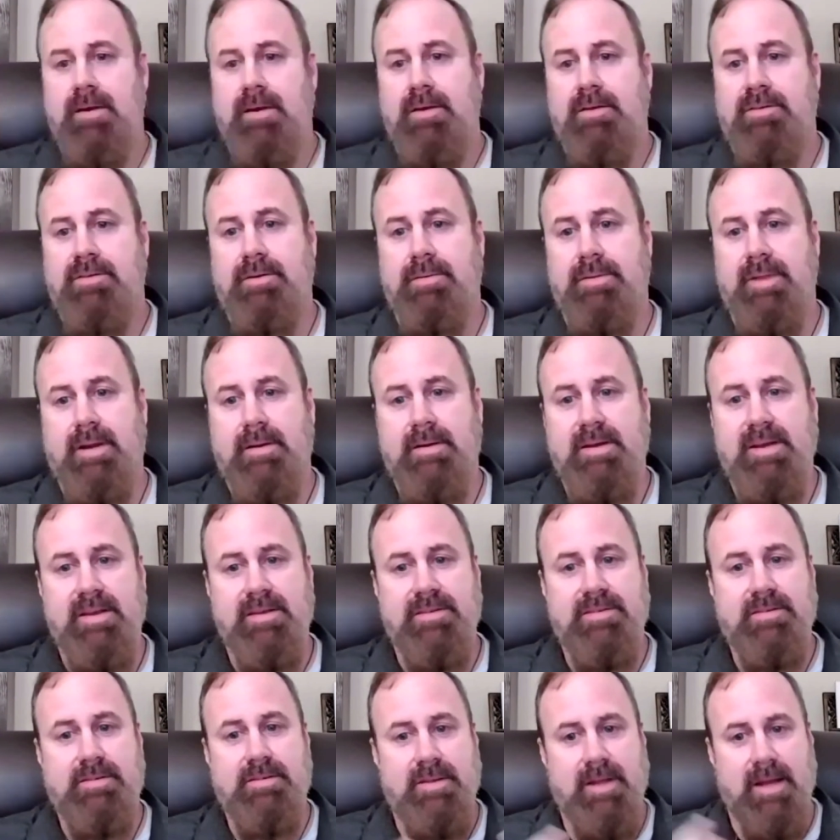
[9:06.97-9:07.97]
So there
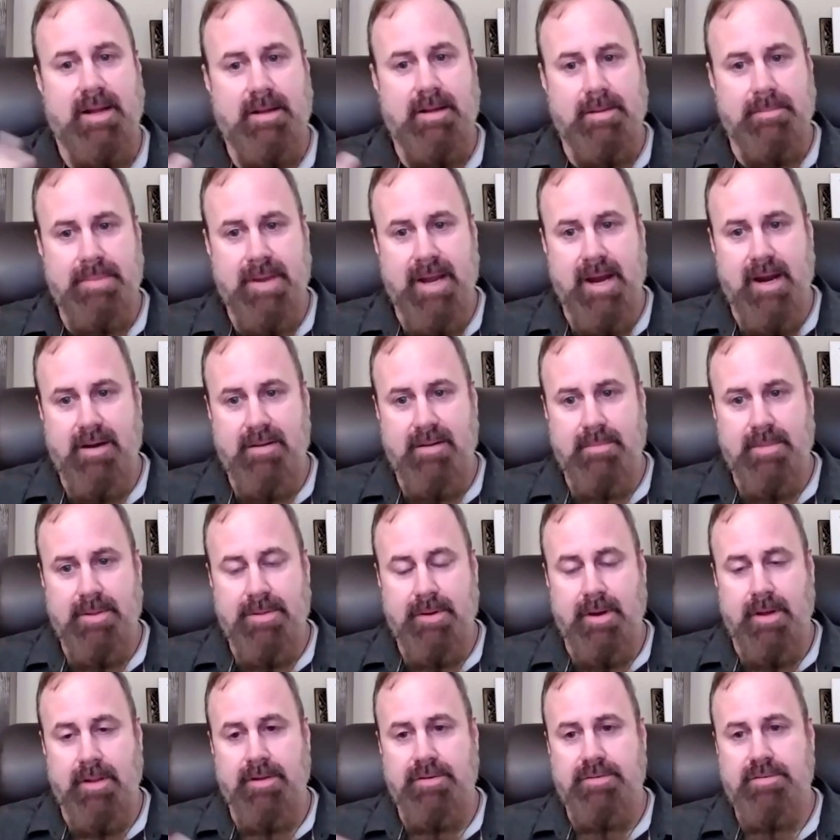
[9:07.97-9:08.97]
is that comparative
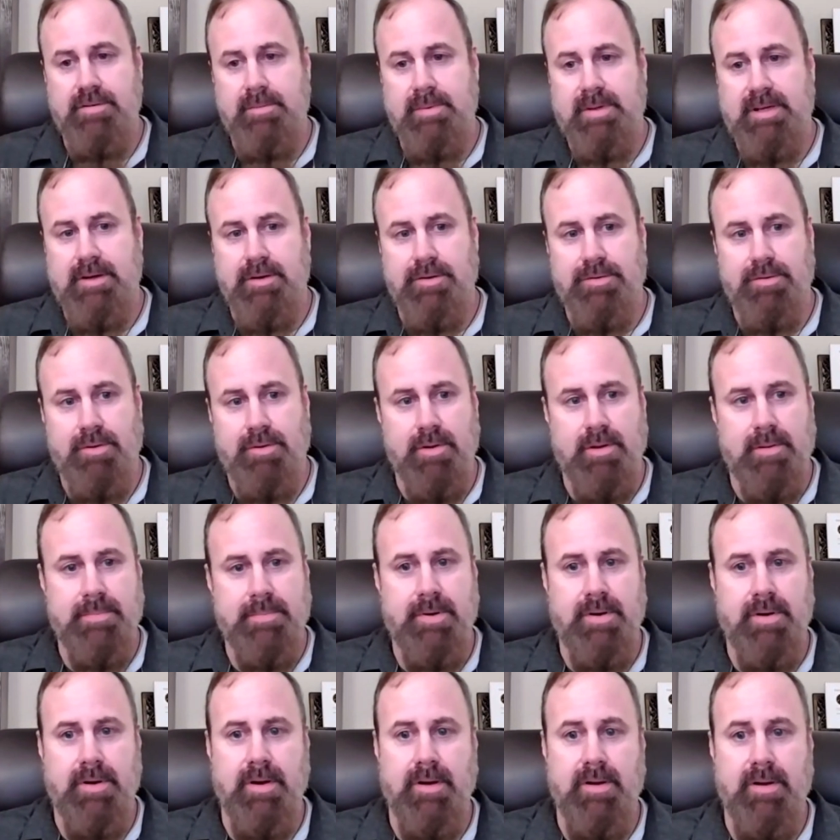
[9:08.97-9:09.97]
mythology we can draw
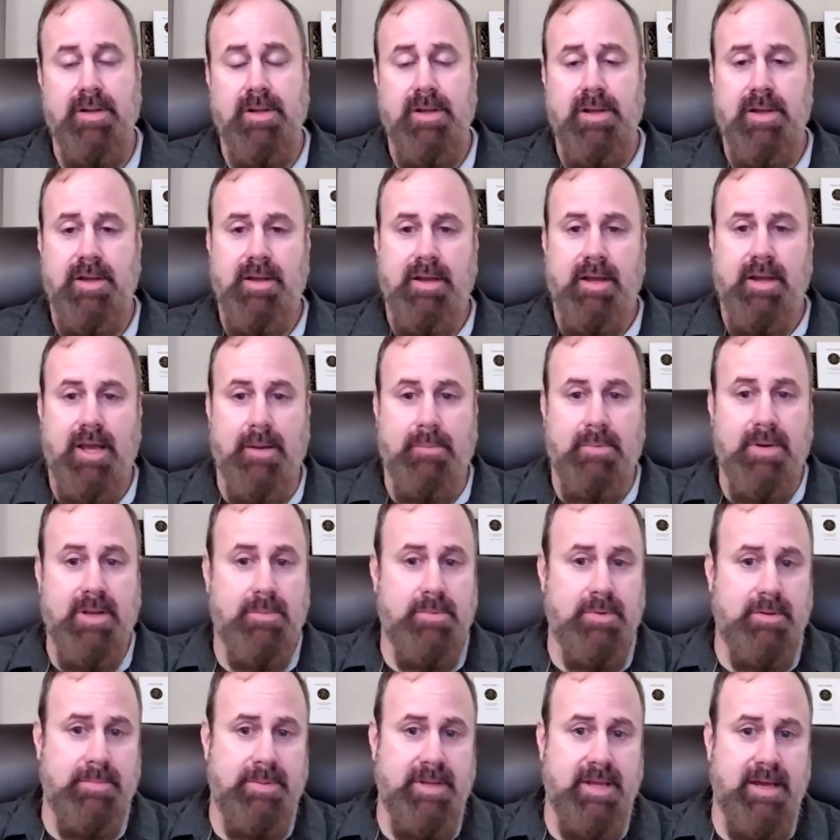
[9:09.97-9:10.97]
upon, and we
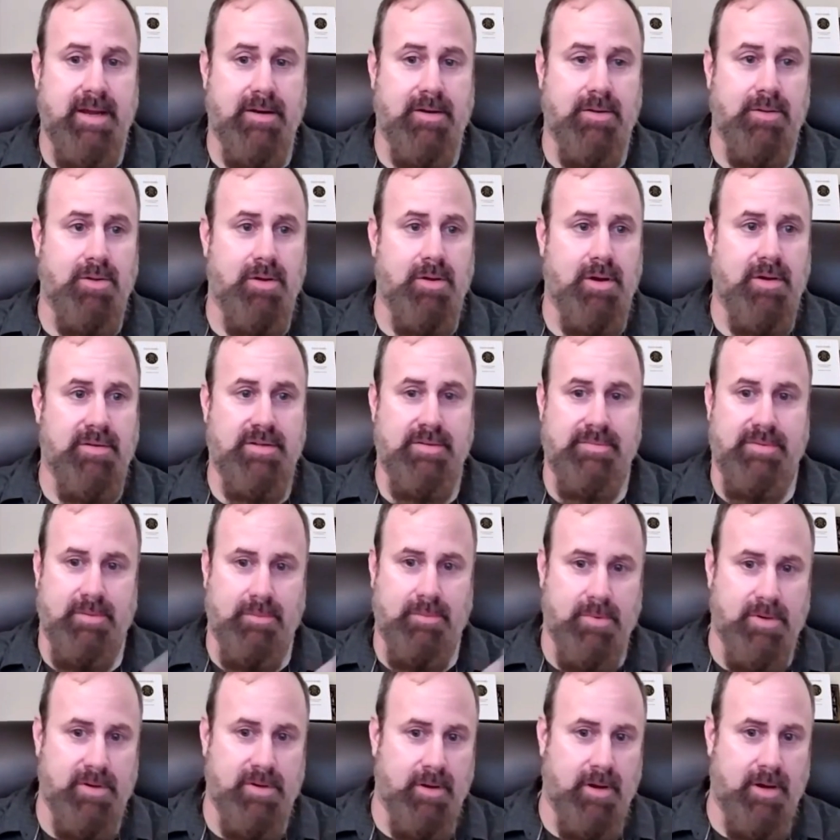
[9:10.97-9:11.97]
would be at a loss if it
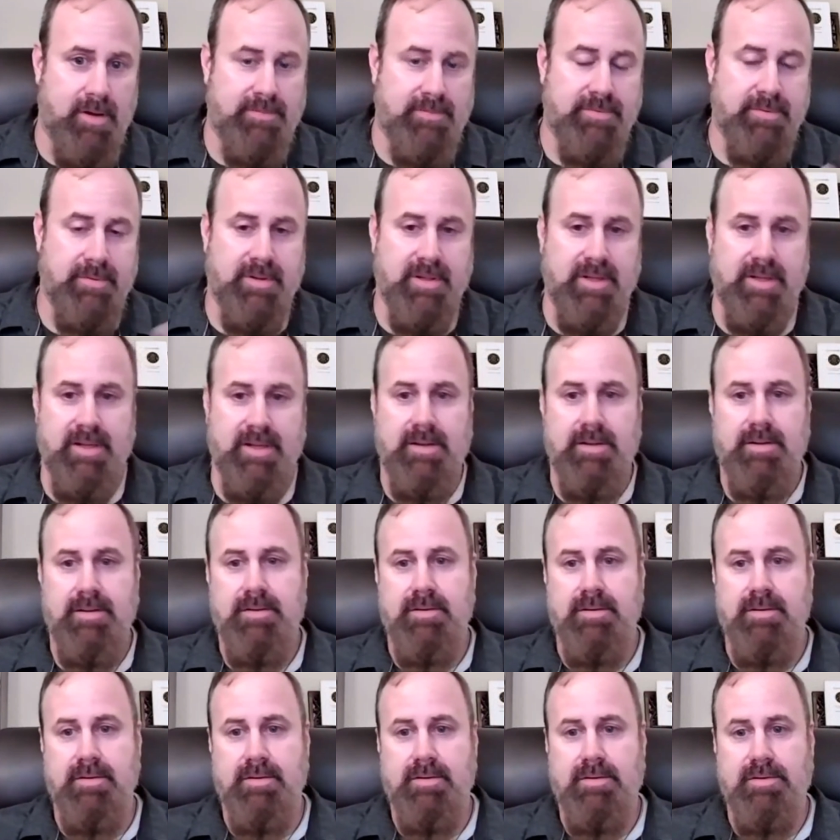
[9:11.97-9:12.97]
were not for the
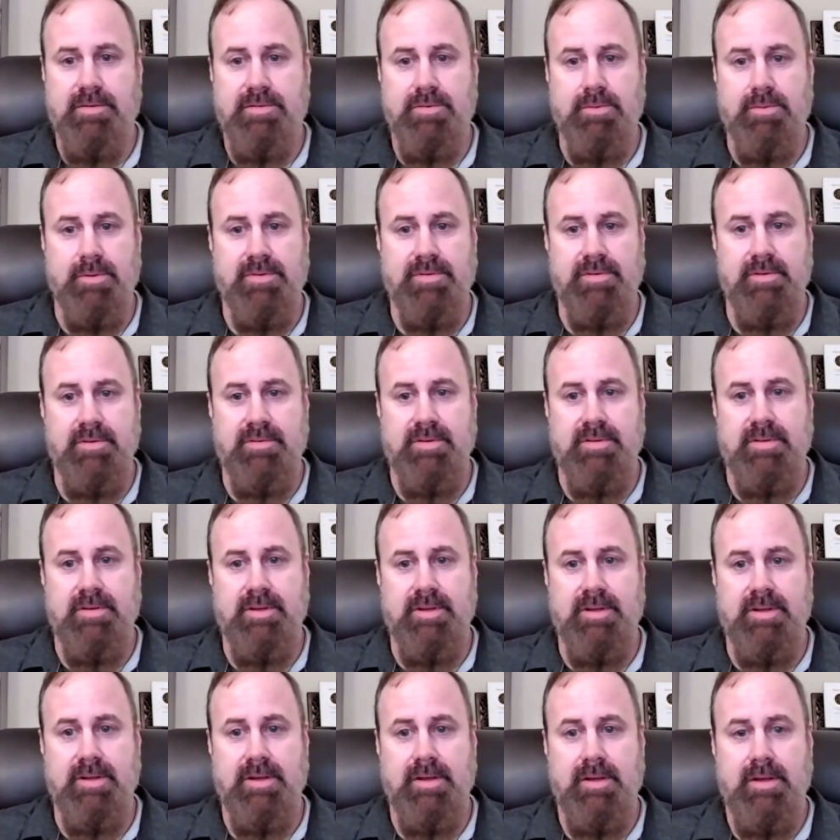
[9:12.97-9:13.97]
sources that
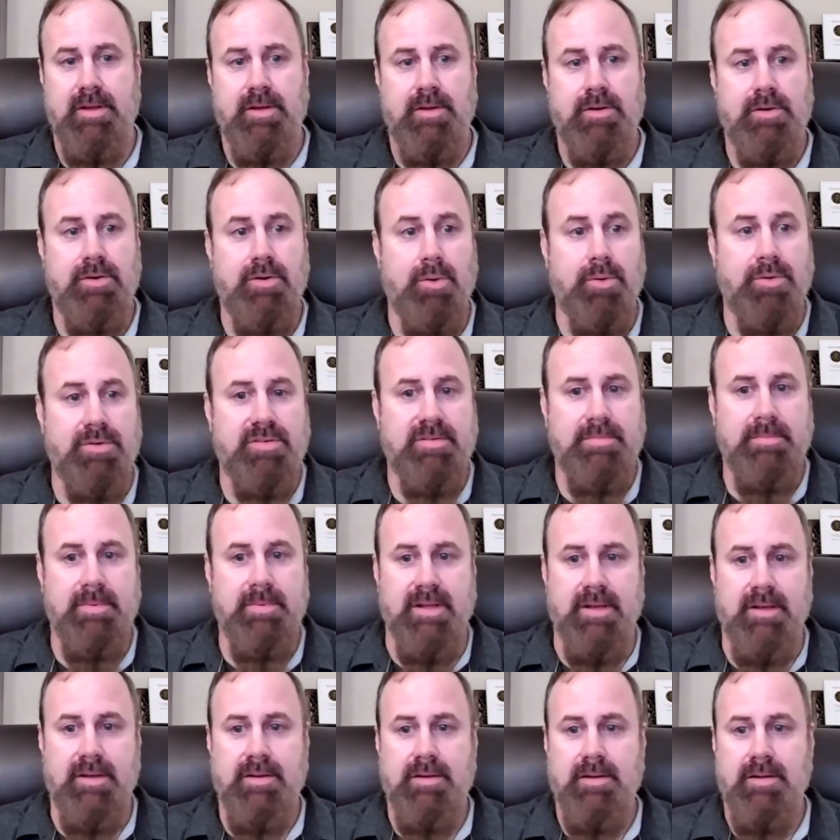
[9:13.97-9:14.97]
the
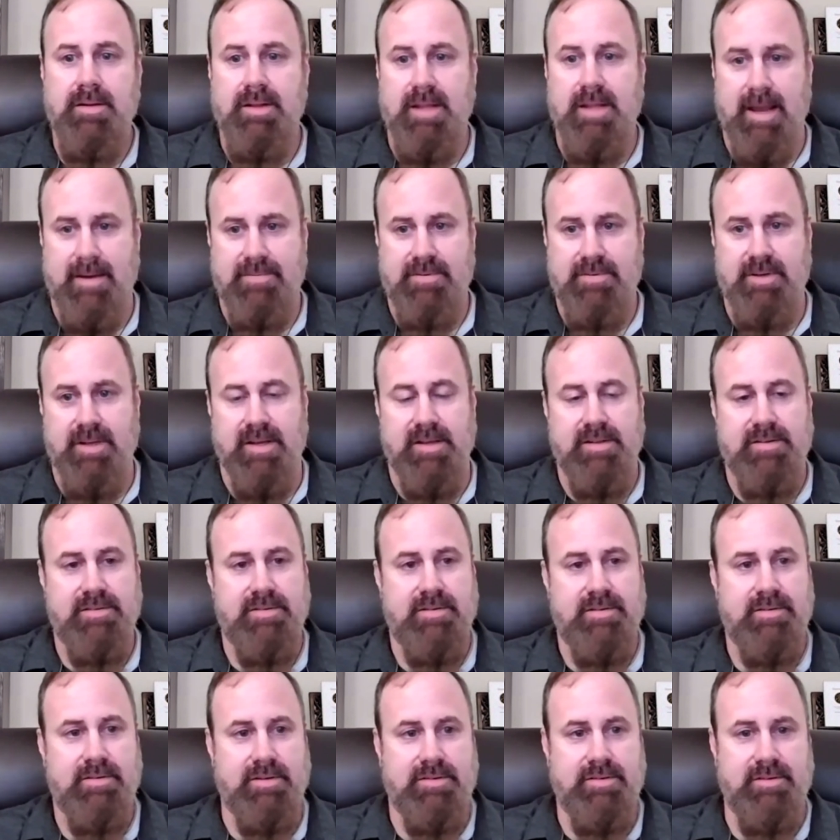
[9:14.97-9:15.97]
Norsemen left
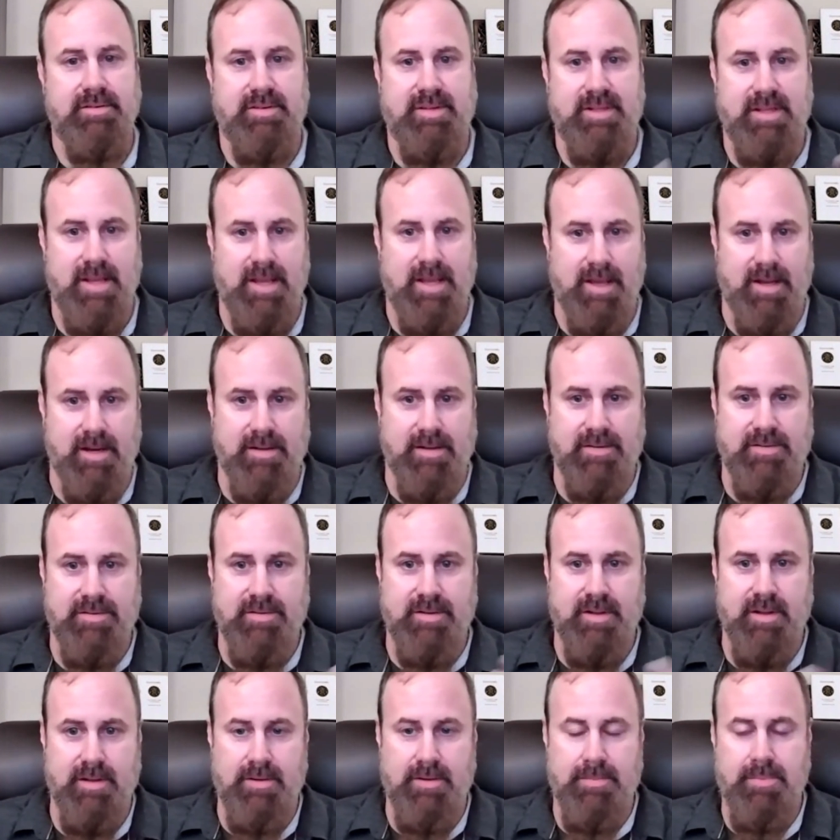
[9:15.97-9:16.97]
us, such as the
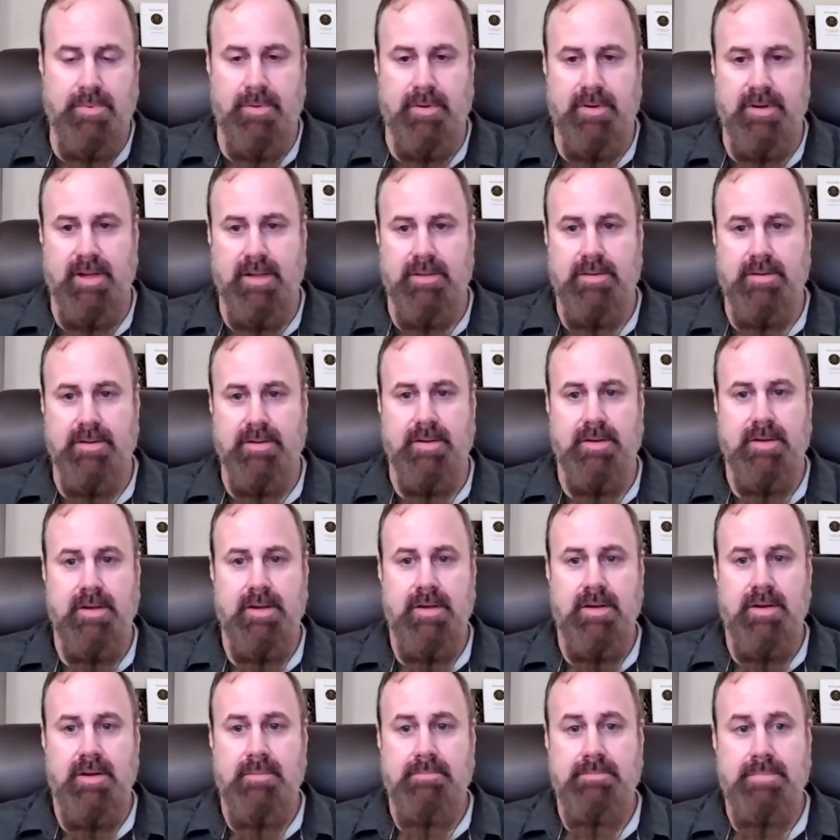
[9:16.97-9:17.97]
Eddas. You pointed out the
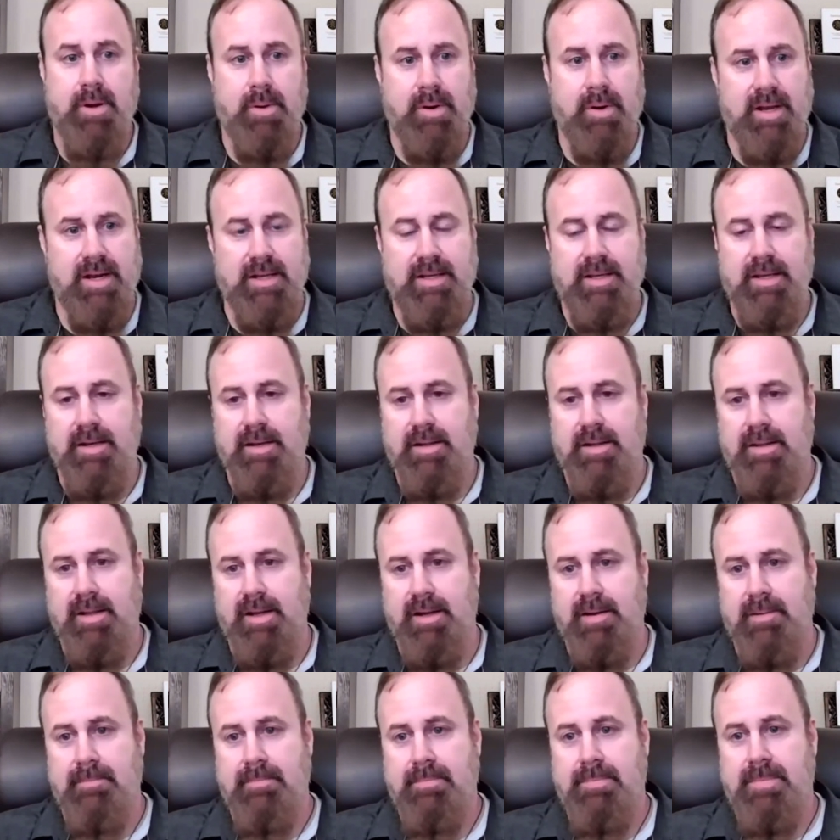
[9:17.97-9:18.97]
poetic Edda
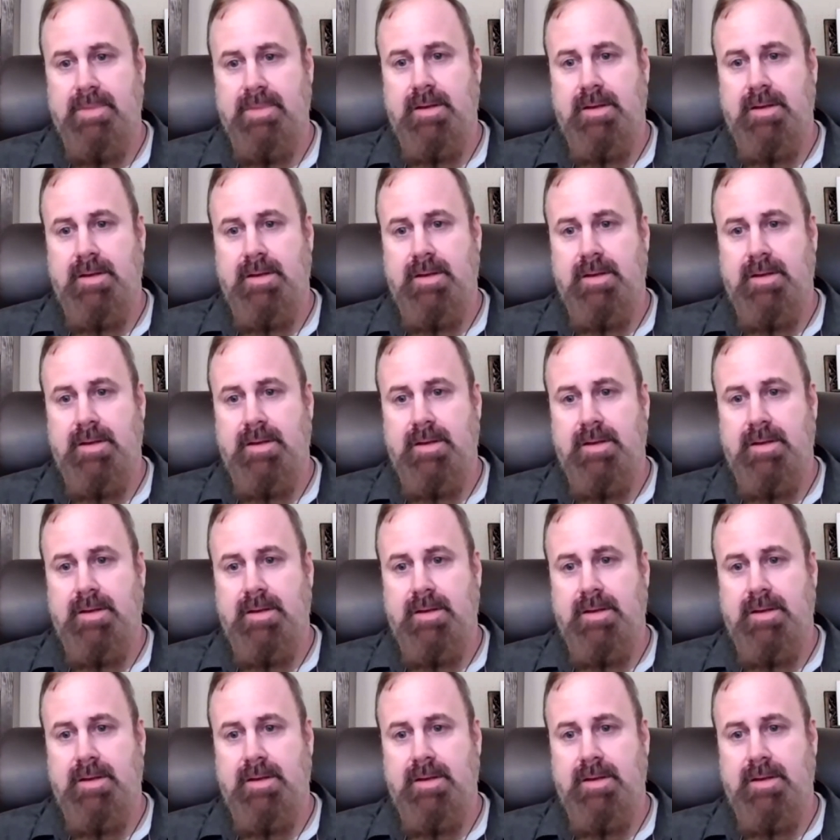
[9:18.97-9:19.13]
there.